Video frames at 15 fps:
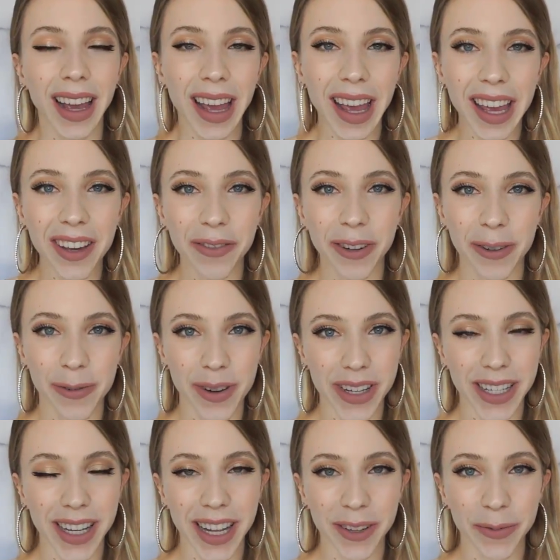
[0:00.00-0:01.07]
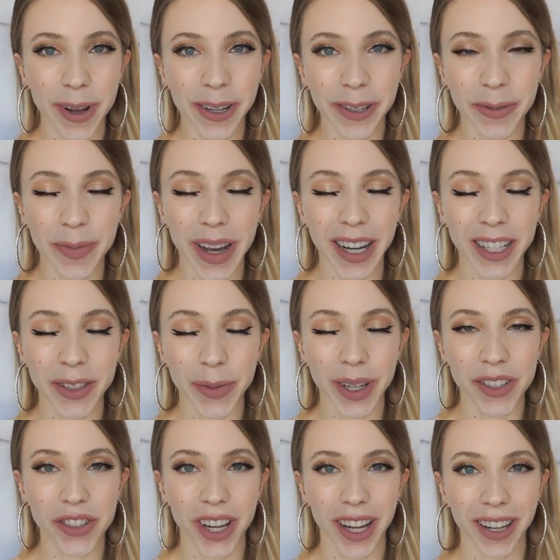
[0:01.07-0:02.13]
Hey everyone, and welcome back to
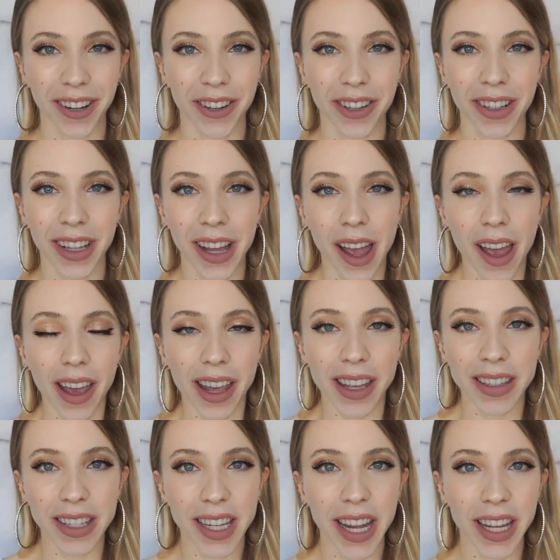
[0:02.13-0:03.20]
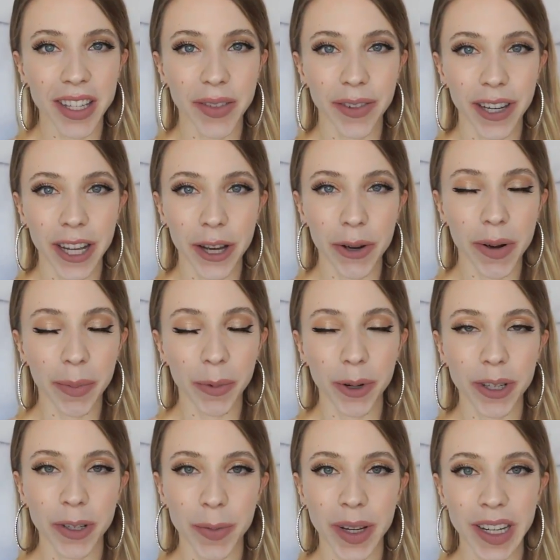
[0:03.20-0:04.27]
my channel. In today's video, I'm
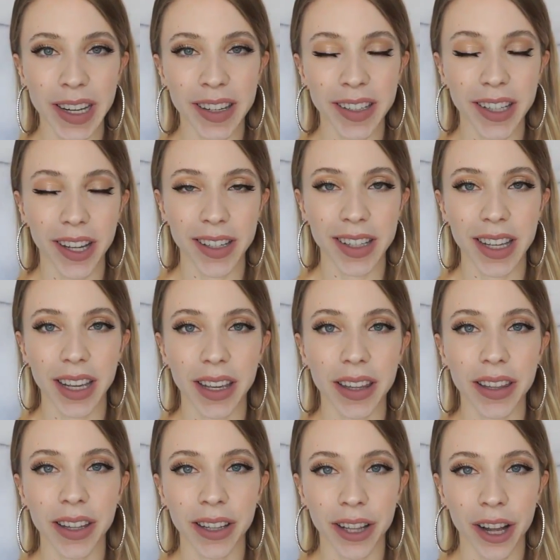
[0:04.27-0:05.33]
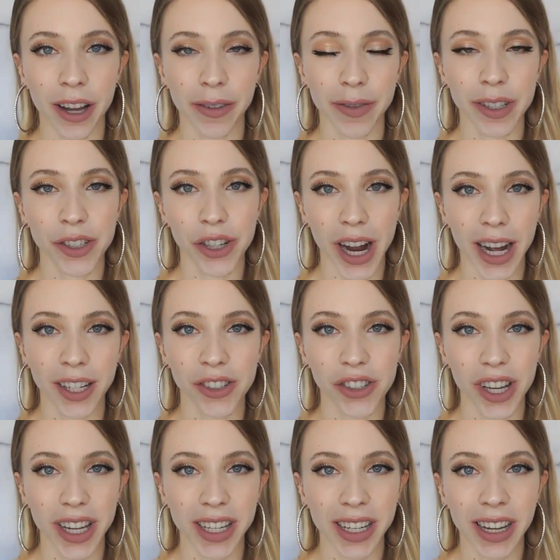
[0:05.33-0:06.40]
going to be discussing the Law of
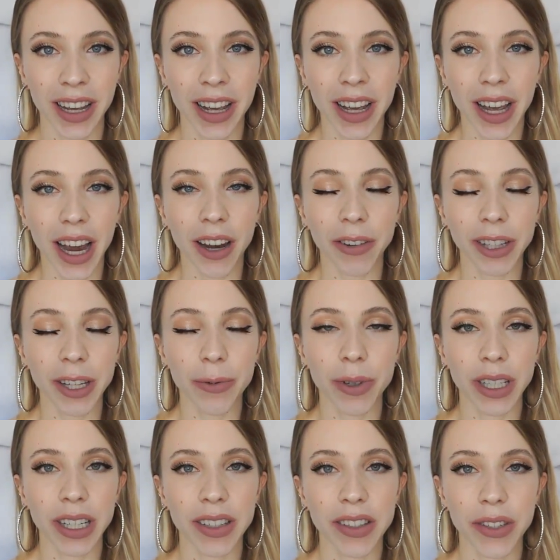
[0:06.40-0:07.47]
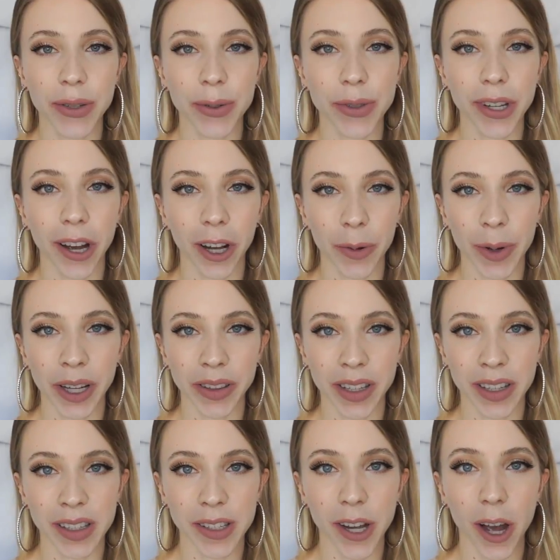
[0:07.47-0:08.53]
Attraction. I really wanted to talk about
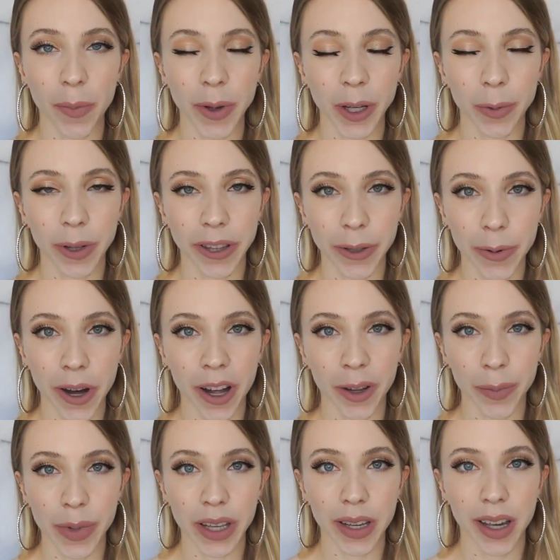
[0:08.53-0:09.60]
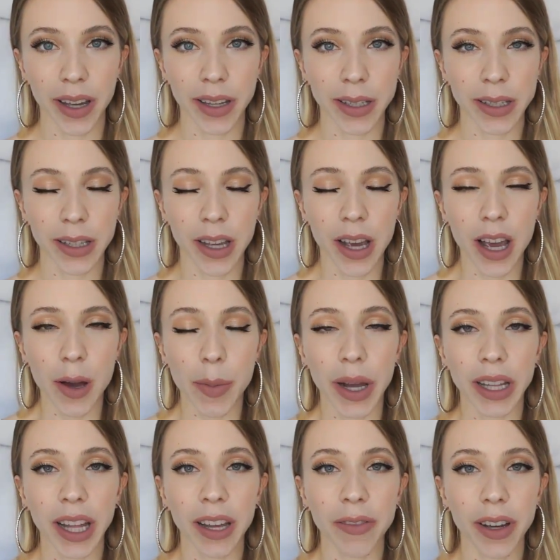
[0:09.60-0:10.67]
this topic with you all because
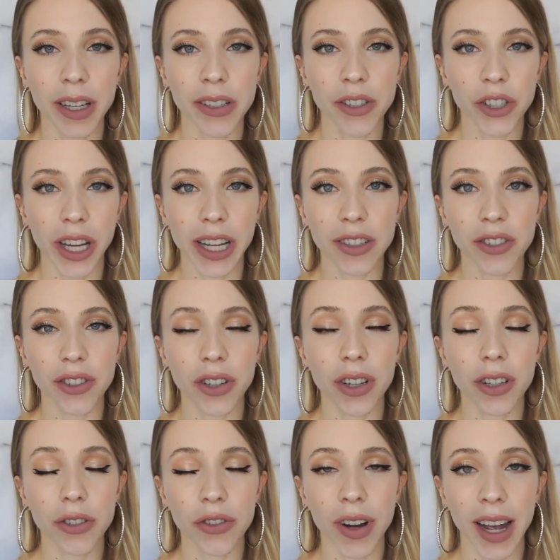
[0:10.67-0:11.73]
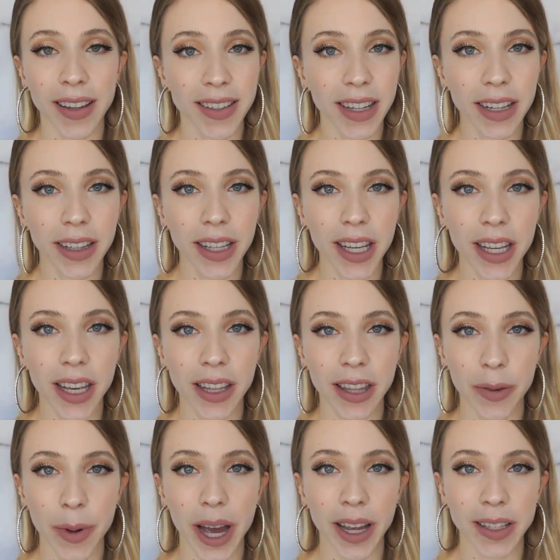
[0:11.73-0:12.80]
my life has changed drastically in
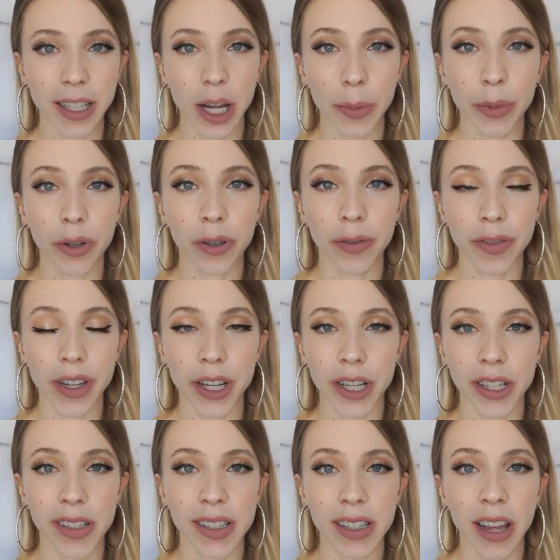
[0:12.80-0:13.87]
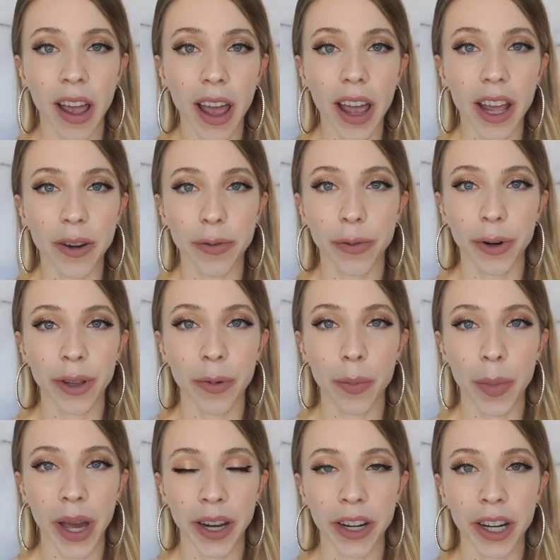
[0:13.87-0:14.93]
the past couple of years, and for the
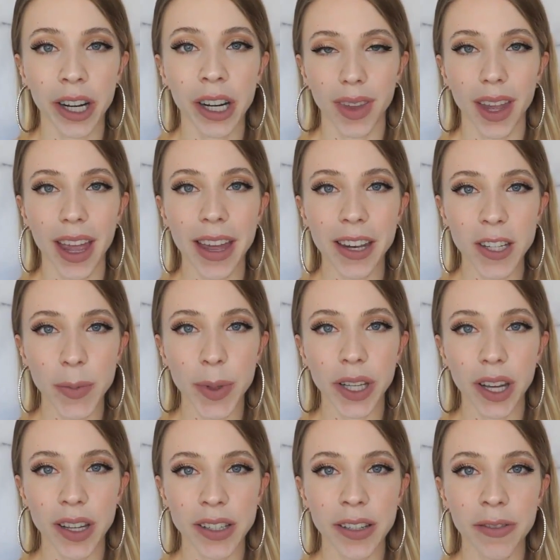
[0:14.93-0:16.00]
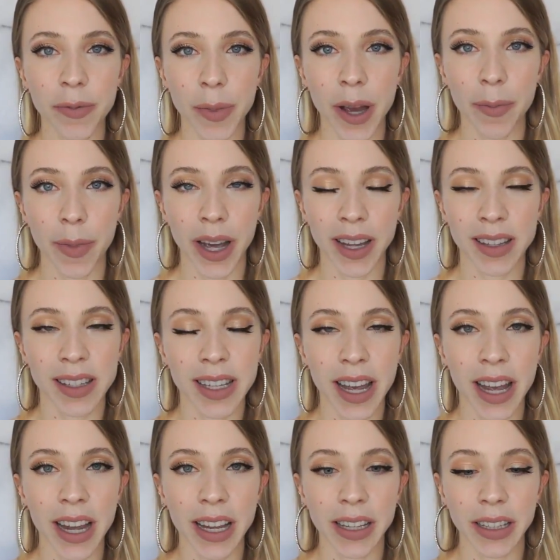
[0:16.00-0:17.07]
better. And it's because of my
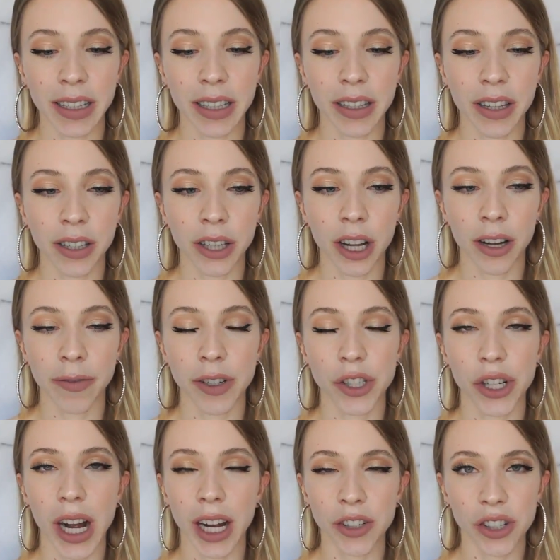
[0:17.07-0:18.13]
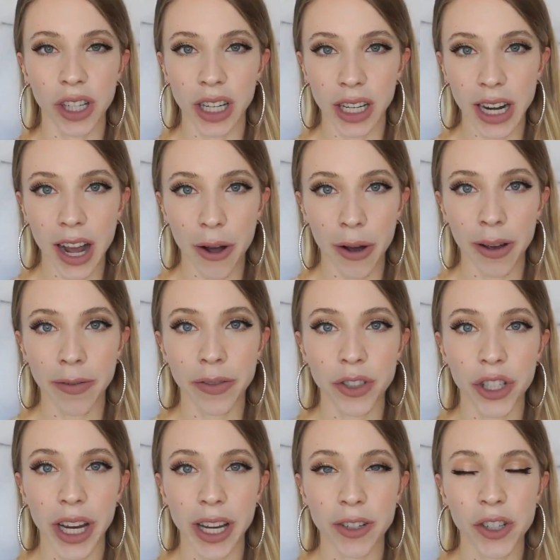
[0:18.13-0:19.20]
mindset and the Law of Attraction and how I've
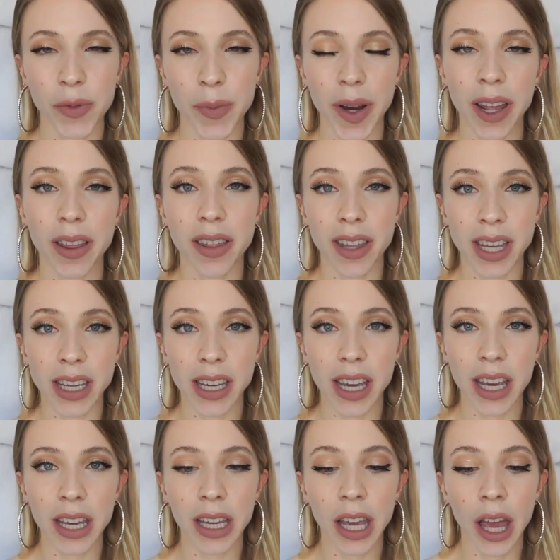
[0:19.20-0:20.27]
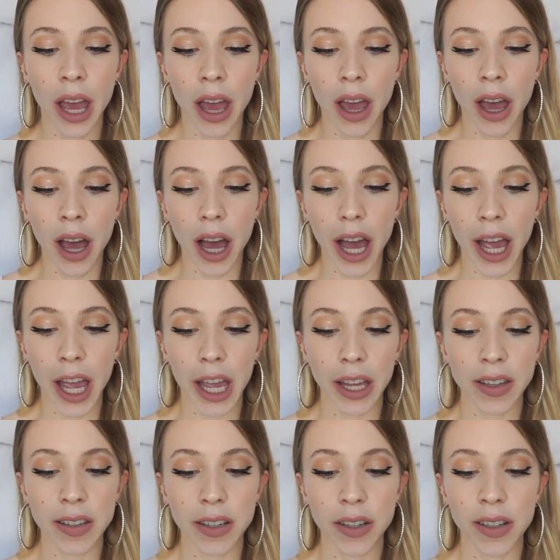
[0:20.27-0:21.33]
changed my thinking. I
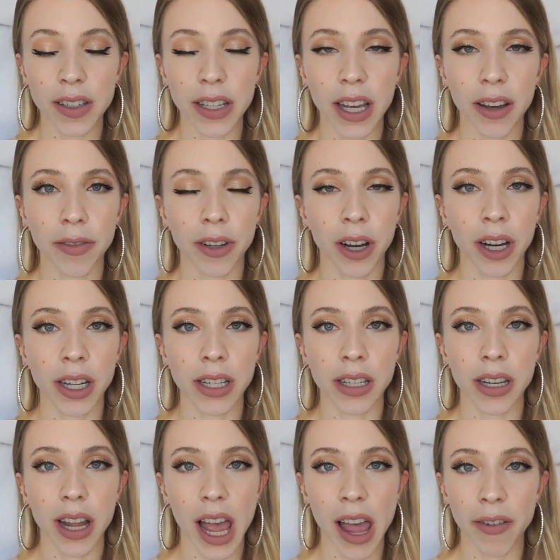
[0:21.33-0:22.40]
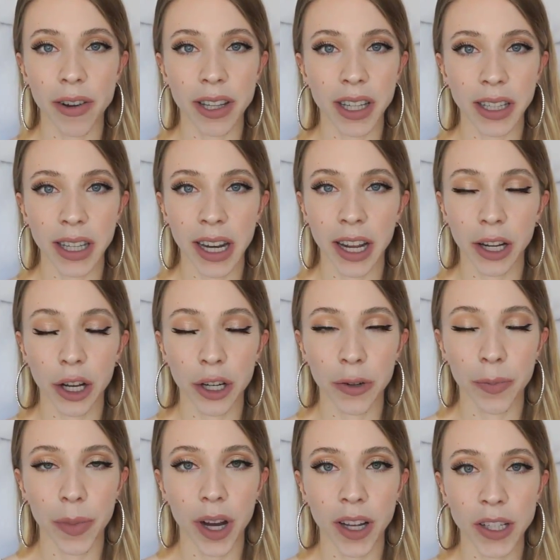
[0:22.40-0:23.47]
seriously have gotten everything that I could
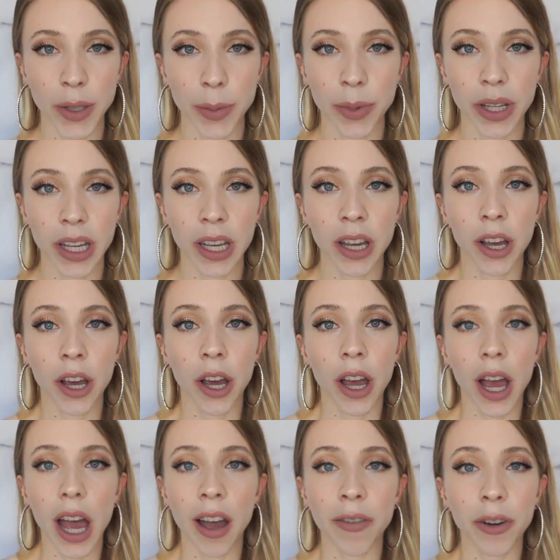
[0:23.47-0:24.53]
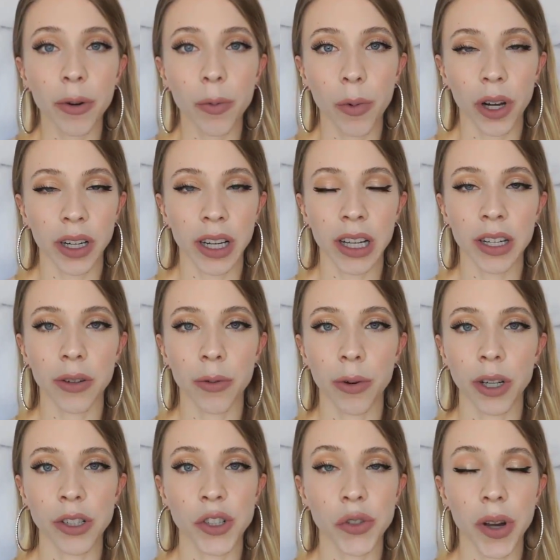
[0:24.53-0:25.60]
have possibly ever wanted
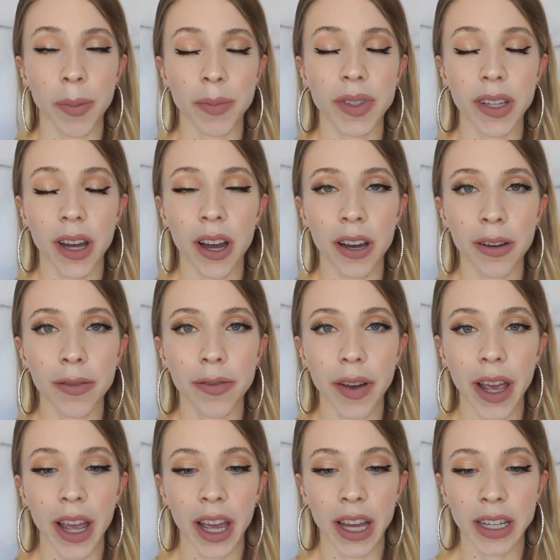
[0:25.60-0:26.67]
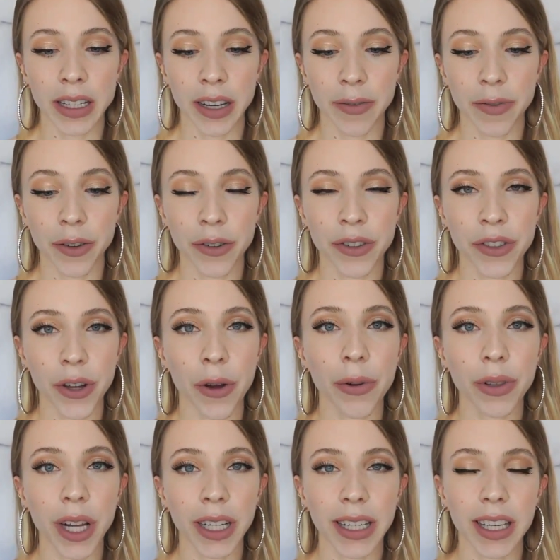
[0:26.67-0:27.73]
or dreamt of, and I feel so
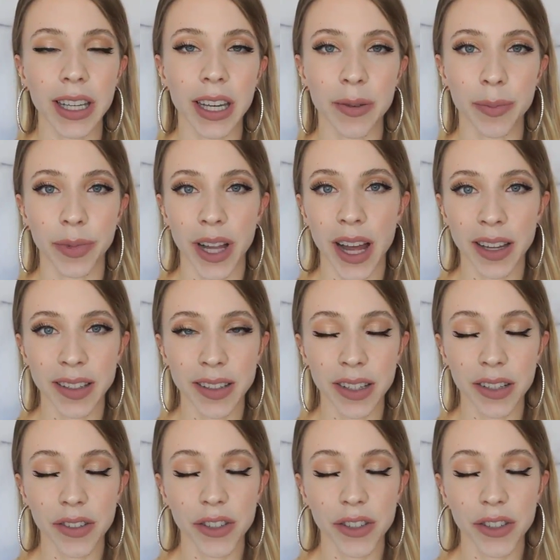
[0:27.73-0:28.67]
lucky and blessed.